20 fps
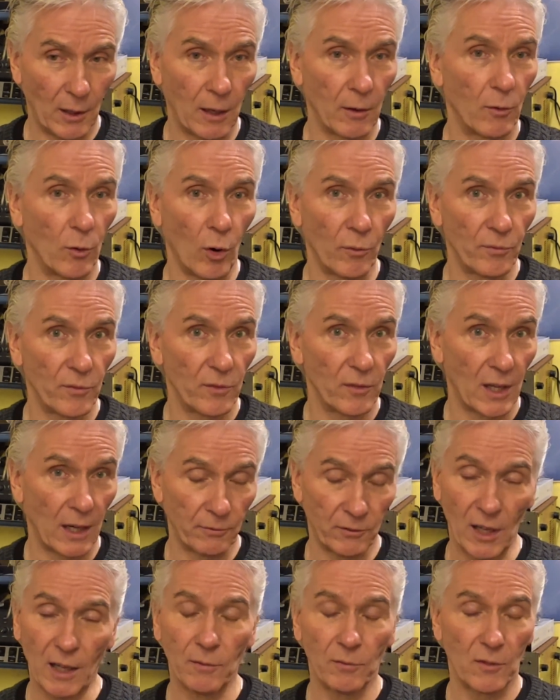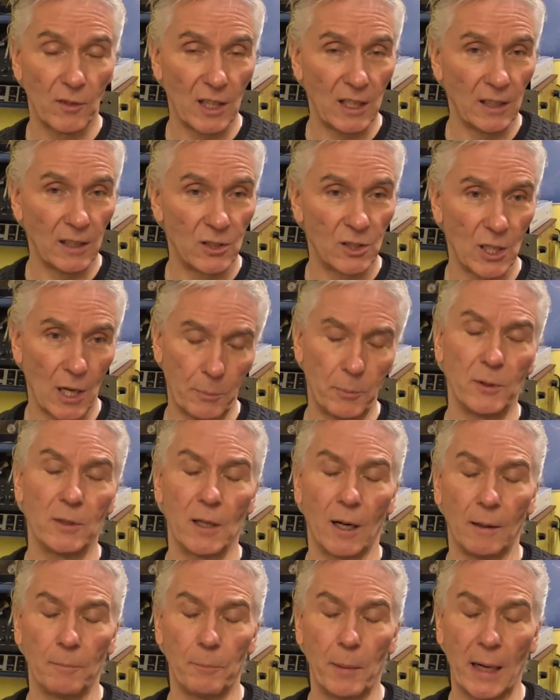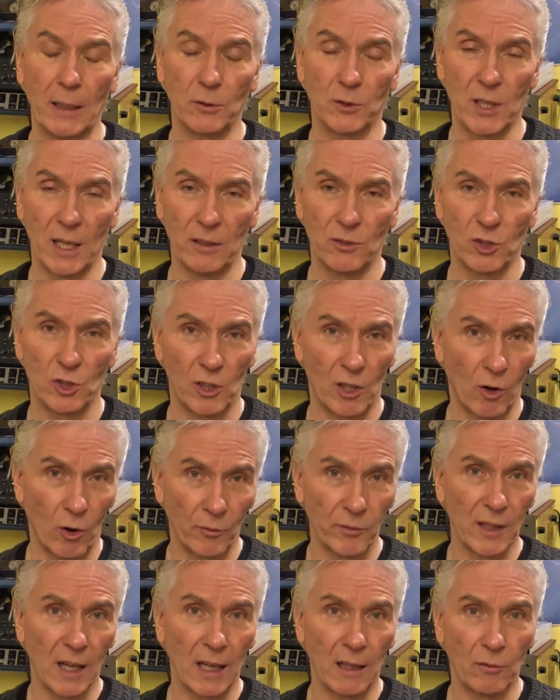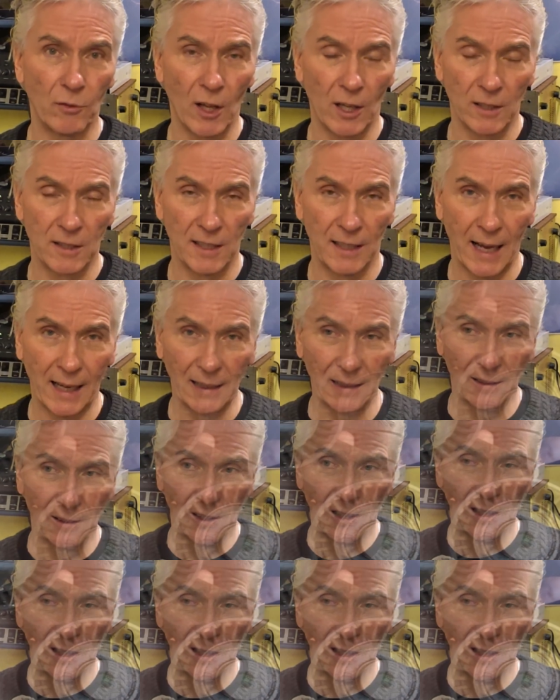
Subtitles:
I've done the Serpentine belt tensioner on the E38,